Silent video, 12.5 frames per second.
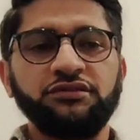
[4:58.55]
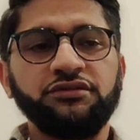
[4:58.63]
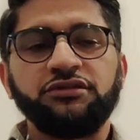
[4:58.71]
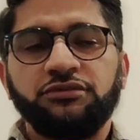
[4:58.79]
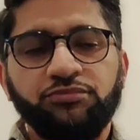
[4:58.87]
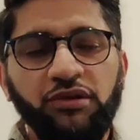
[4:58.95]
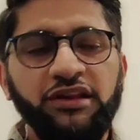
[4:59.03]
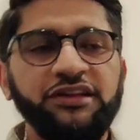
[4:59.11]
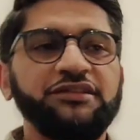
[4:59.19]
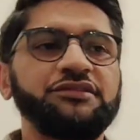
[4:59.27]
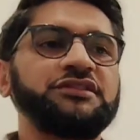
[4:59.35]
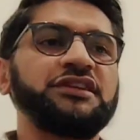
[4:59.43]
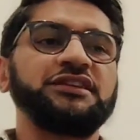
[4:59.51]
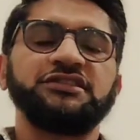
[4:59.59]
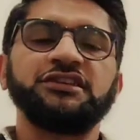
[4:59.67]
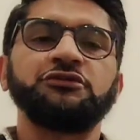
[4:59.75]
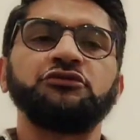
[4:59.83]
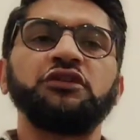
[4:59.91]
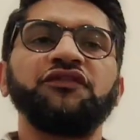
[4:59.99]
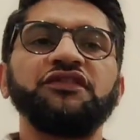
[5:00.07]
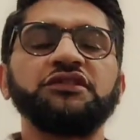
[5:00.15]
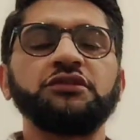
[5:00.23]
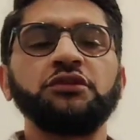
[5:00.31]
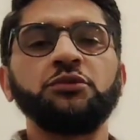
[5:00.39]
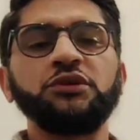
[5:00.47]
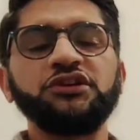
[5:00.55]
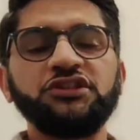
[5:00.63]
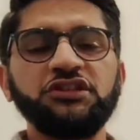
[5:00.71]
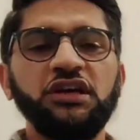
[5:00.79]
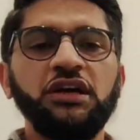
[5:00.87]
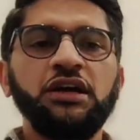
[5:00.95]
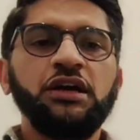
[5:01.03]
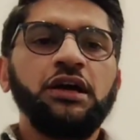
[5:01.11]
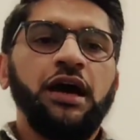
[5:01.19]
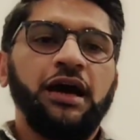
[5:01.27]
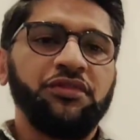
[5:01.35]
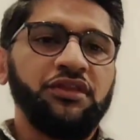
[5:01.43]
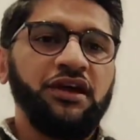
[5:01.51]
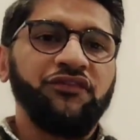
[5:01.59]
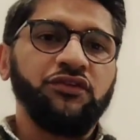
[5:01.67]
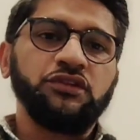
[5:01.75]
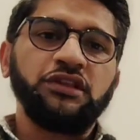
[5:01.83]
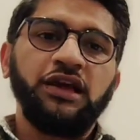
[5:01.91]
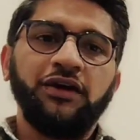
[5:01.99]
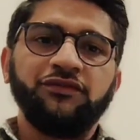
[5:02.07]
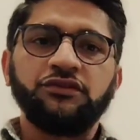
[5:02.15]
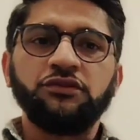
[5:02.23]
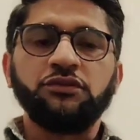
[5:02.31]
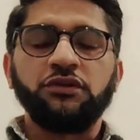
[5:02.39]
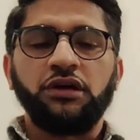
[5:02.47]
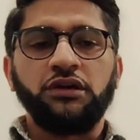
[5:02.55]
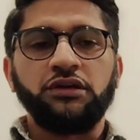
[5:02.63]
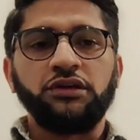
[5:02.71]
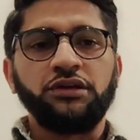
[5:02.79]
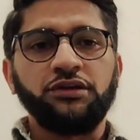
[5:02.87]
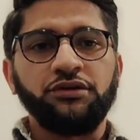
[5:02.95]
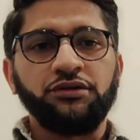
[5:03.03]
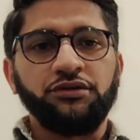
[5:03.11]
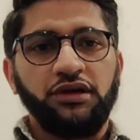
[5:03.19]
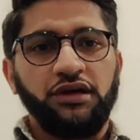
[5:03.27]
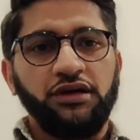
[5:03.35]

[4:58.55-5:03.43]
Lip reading: splints, etc., if you so wish, and therefore they have to undergo